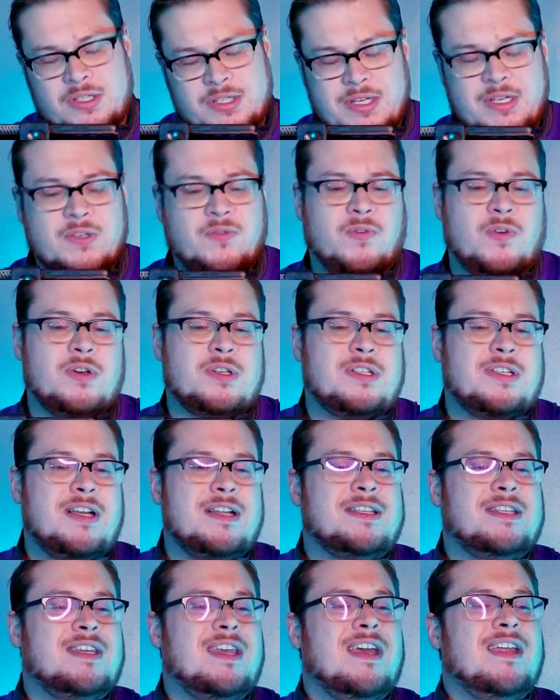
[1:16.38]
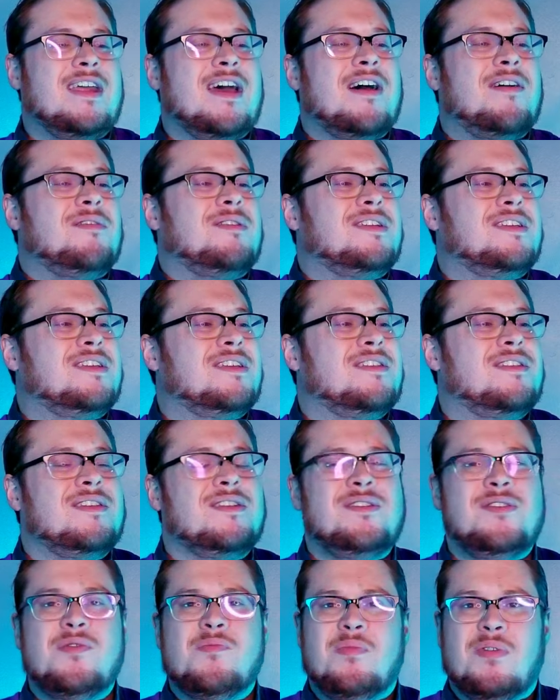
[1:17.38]
things first, let's get out the
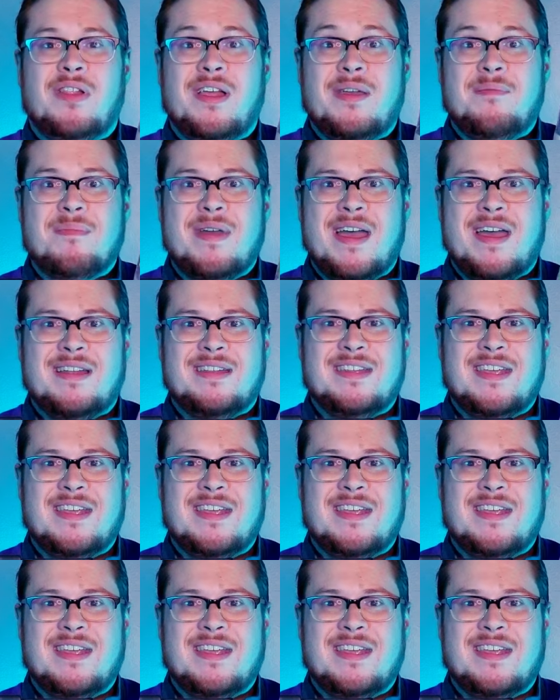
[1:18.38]
new playmat,